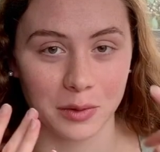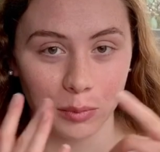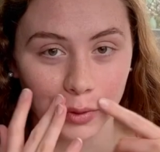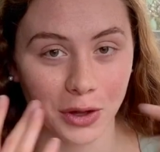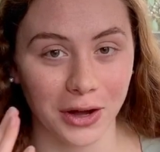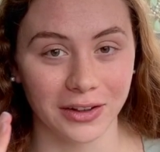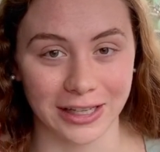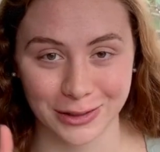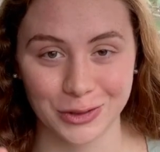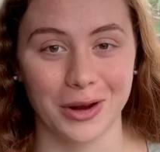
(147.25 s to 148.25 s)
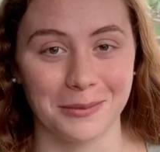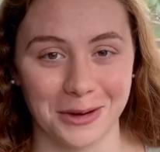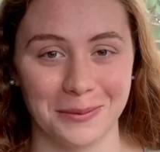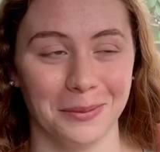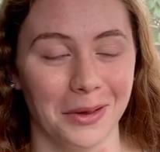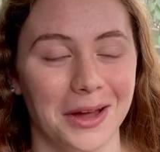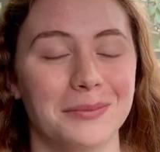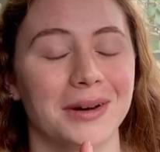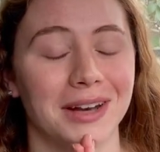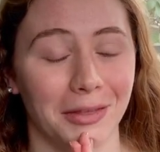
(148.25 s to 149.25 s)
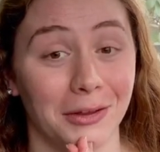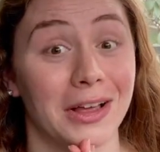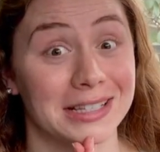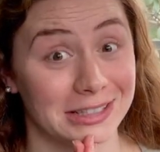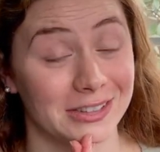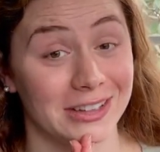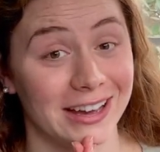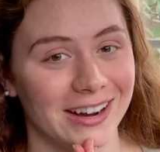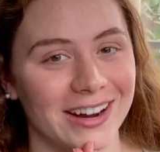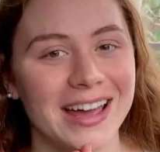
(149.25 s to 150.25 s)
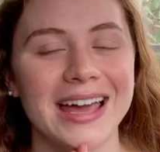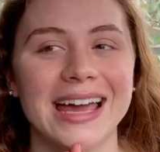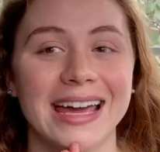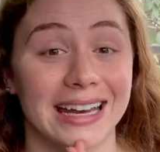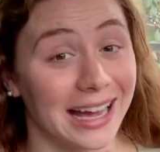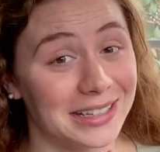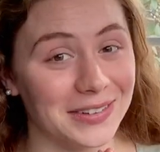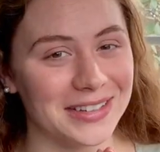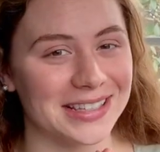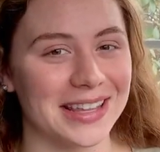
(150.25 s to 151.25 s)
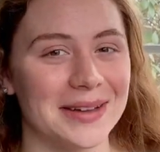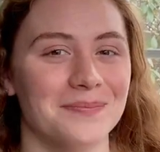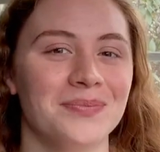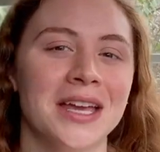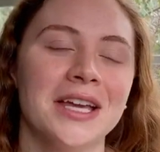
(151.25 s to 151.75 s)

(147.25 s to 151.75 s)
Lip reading: They're blonde, like strawberry blonde, but nonetheless they're there, and I noticed them.